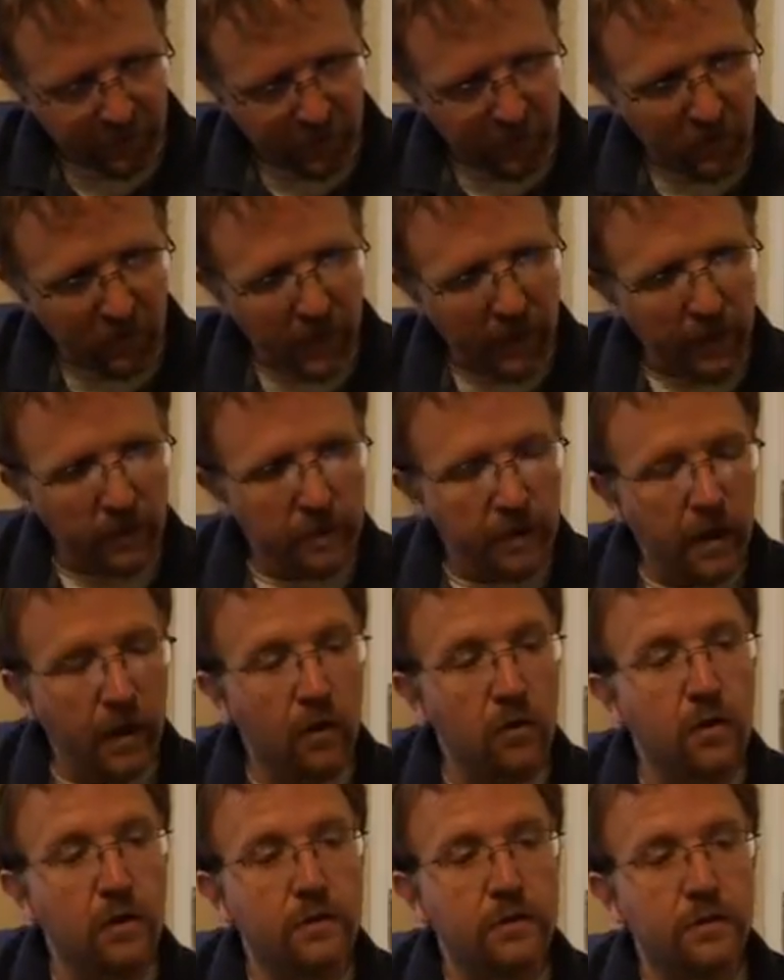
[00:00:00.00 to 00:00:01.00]
All right, now
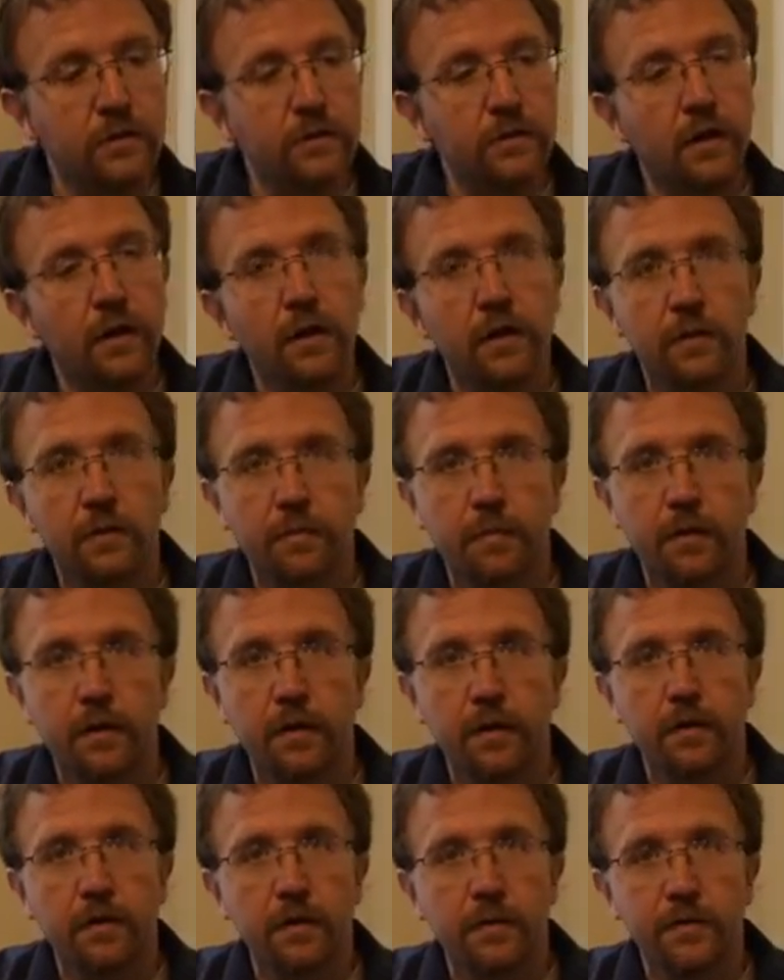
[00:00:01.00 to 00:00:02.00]
let's learn how to
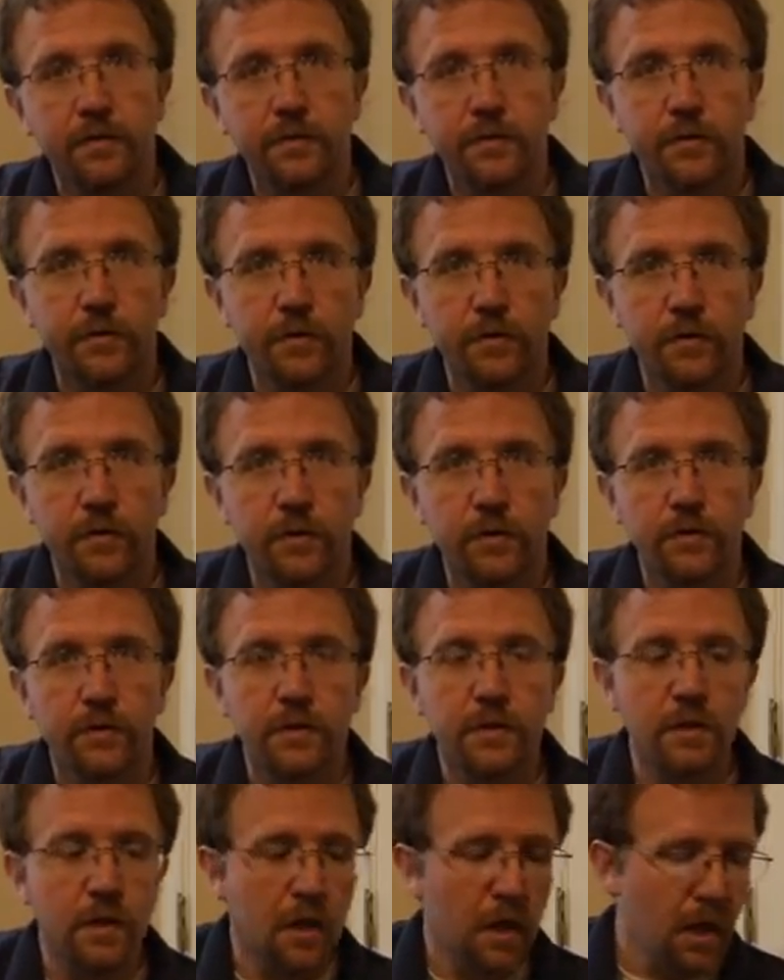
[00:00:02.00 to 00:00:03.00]
play those
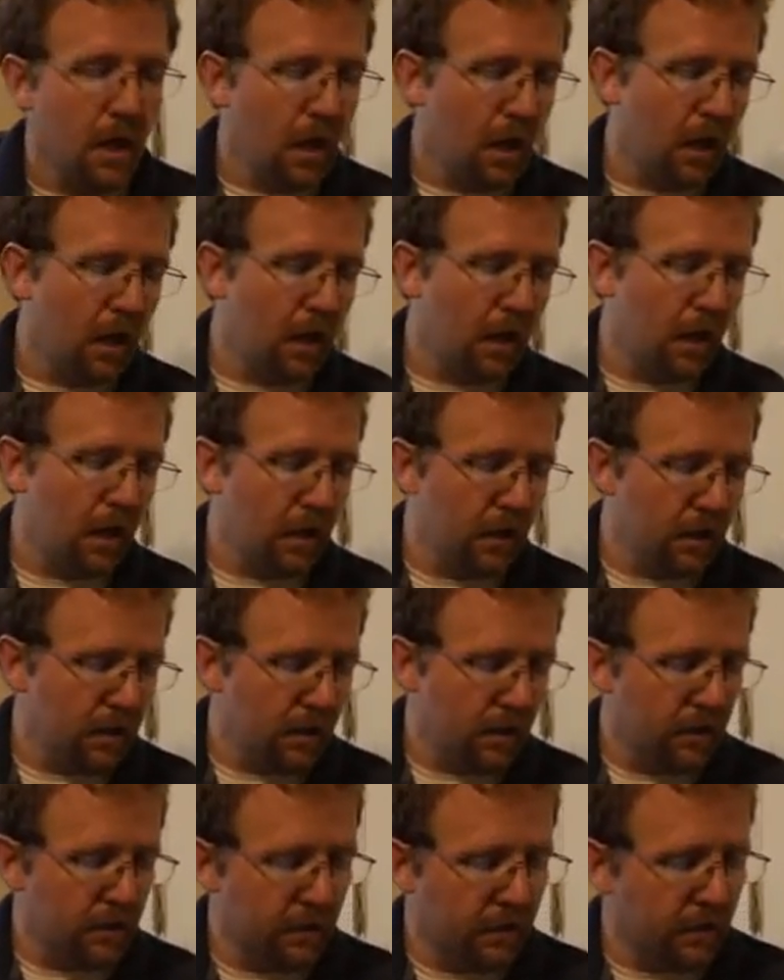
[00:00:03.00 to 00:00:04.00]
chords on
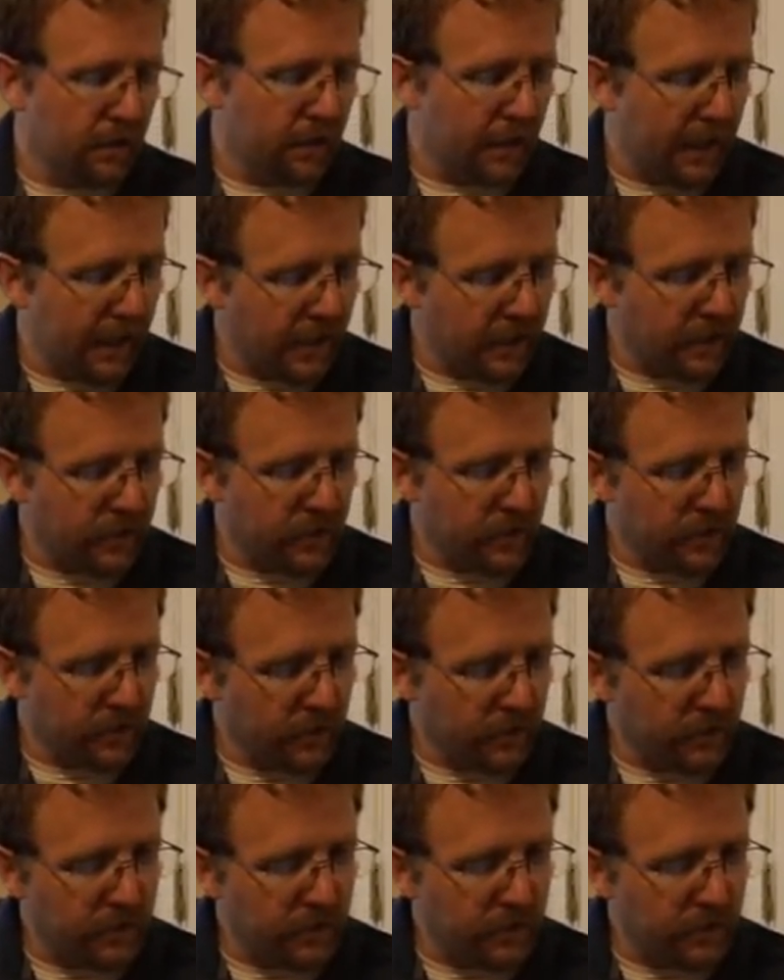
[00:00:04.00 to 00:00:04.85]
the A string.